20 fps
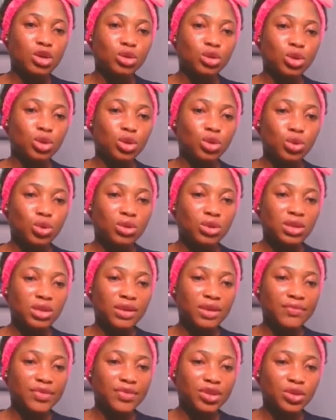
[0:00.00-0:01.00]
Turn on
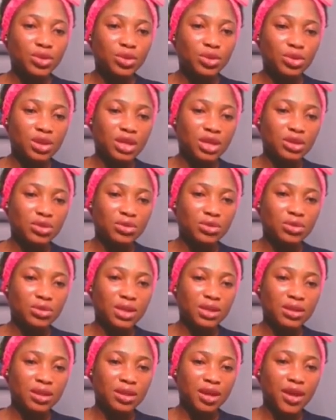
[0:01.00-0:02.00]
their video. You can do
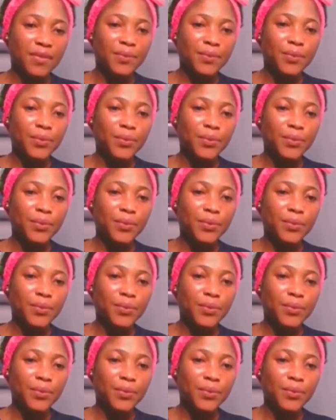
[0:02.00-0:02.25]
that here.